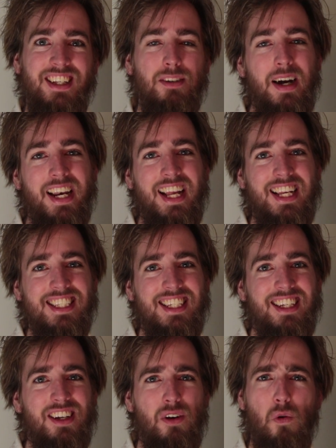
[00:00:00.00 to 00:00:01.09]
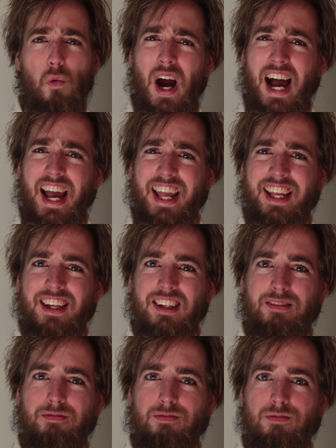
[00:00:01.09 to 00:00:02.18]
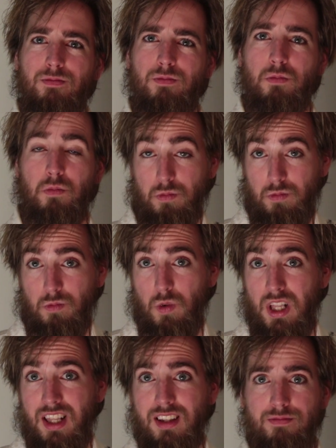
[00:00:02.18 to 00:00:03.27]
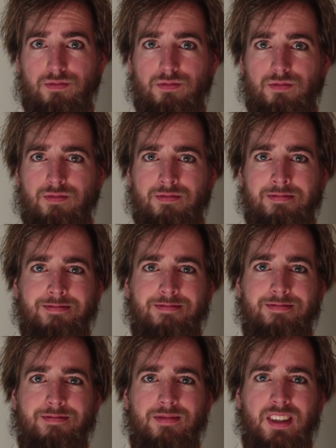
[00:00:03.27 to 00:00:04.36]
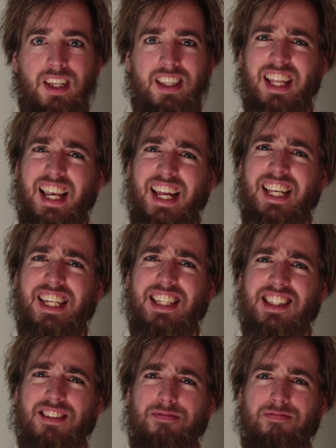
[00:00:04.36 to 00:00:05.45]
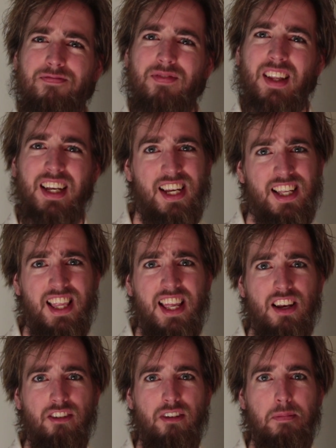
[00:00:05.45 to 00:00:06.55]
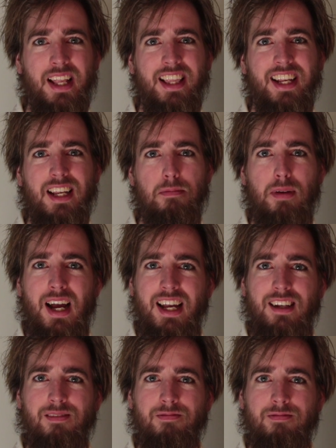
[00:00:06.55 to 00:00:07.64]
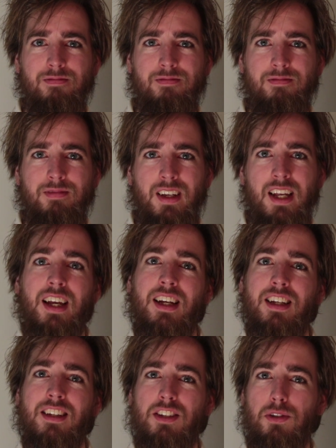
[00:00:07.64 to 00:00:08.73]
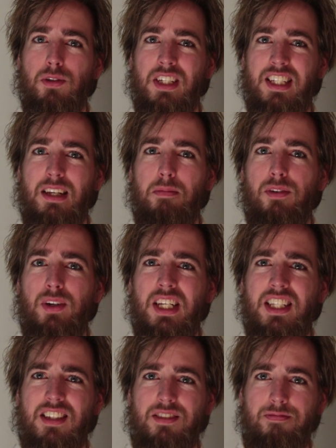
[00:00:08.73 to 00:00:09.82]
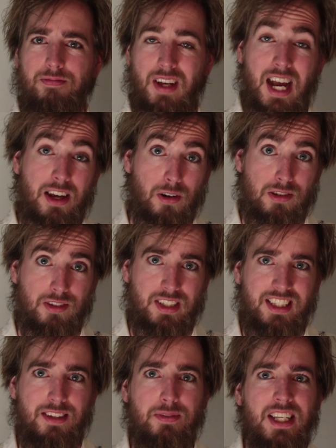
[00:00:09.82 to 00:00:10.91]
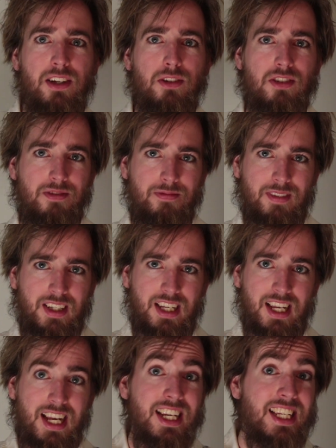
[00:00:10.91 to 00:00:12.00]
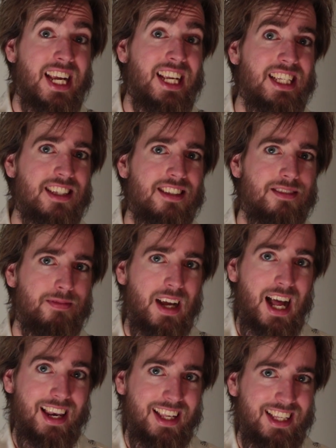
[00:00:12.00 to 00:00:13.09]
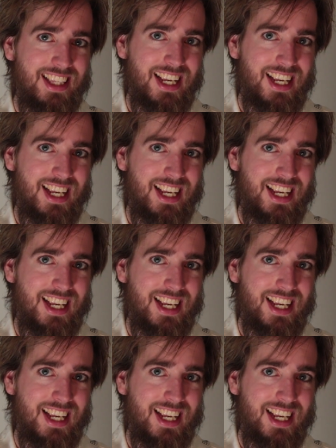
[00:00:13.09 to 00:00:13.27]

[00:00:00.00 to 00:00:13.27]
You might ask, why? Well, the ladies, they love a man that can pie. So to extend my reach, I also did the videos in Danish. I'll link